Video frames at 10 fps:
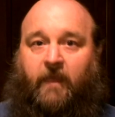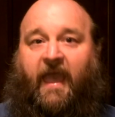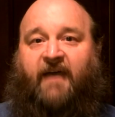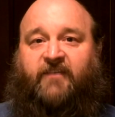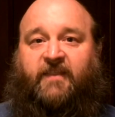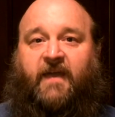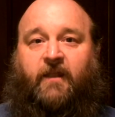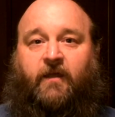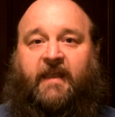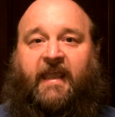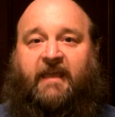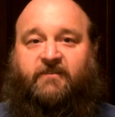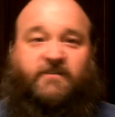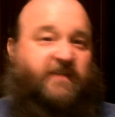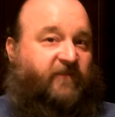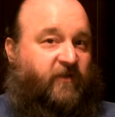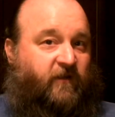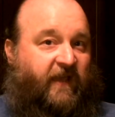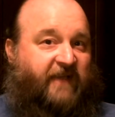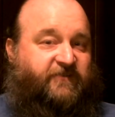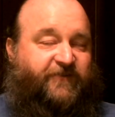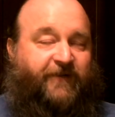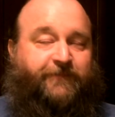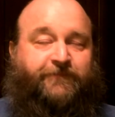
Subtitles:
having that on hand, just have a little extra.